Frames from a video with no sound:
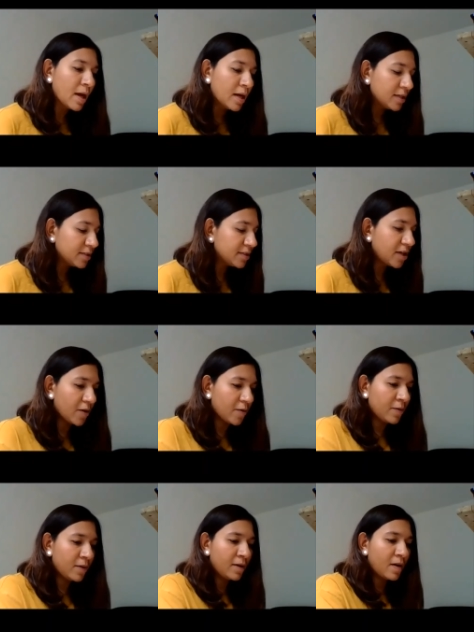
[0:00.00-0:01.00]
So
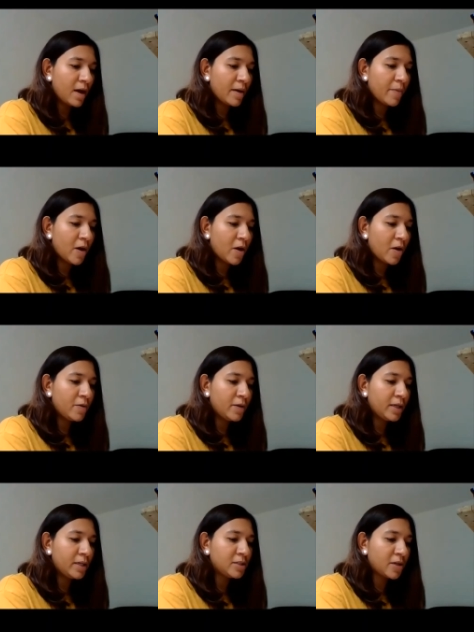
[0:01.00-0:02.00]
I'm
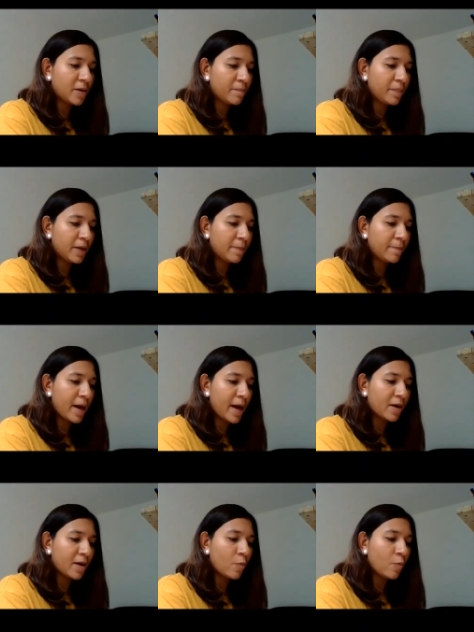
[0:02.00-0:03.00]
only jumping
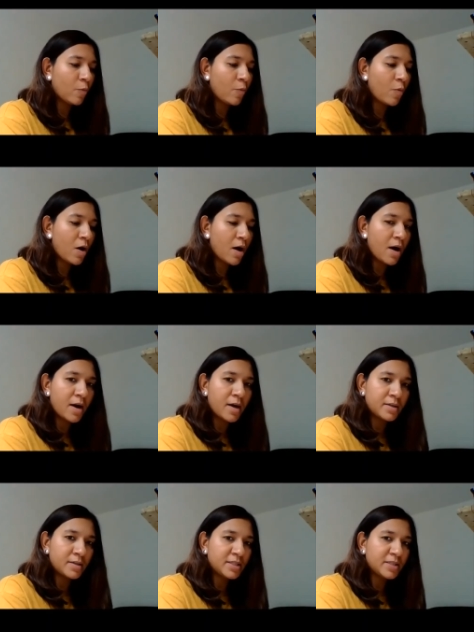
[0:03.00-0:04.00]
back
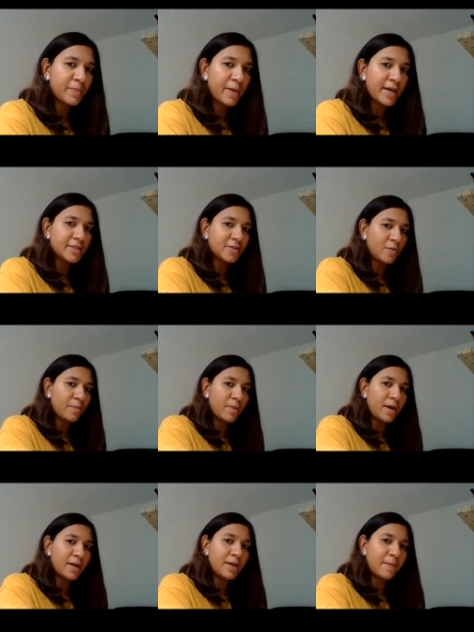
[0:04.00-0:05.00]
1 space on
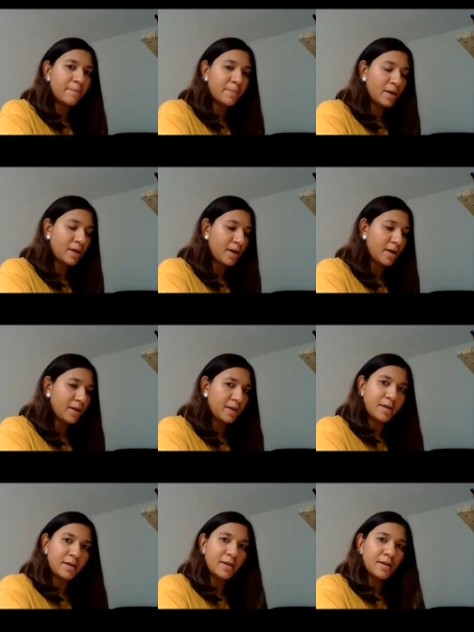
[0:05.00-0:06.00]
my number line.
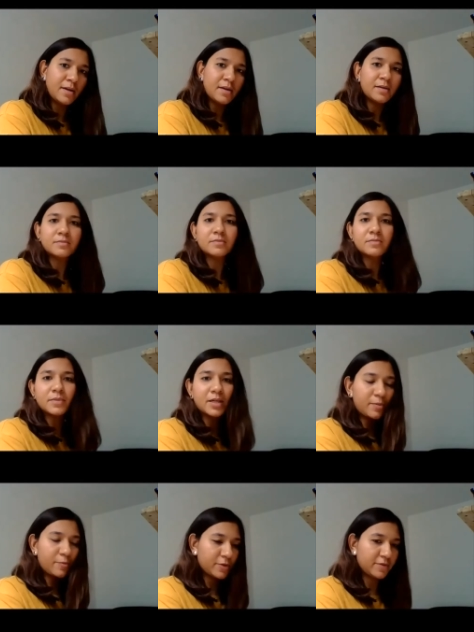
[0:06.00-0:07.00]

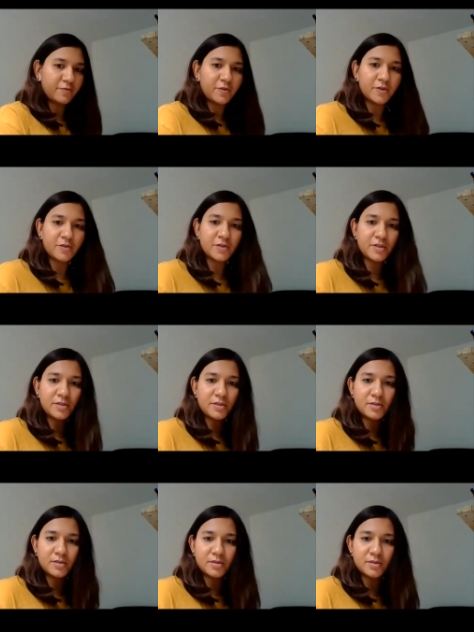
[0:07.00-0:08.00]
Camera's frozen.
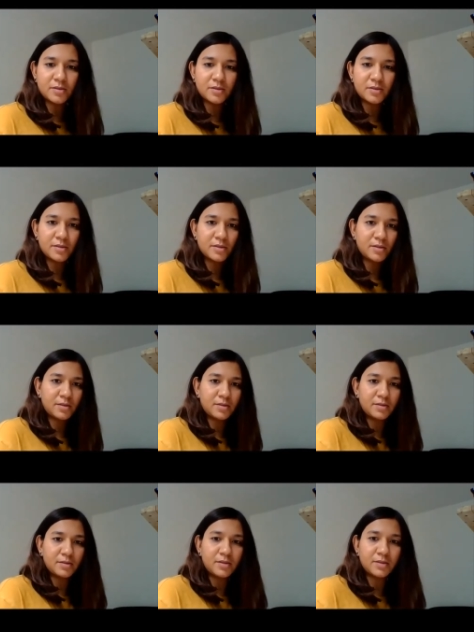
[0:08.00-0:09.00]

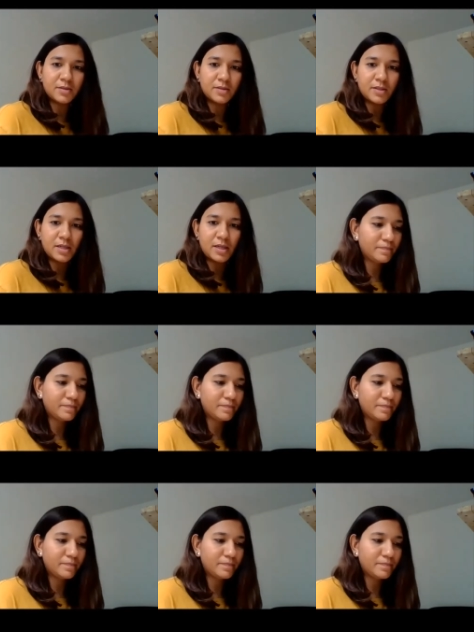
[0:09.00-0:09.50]
Let's see.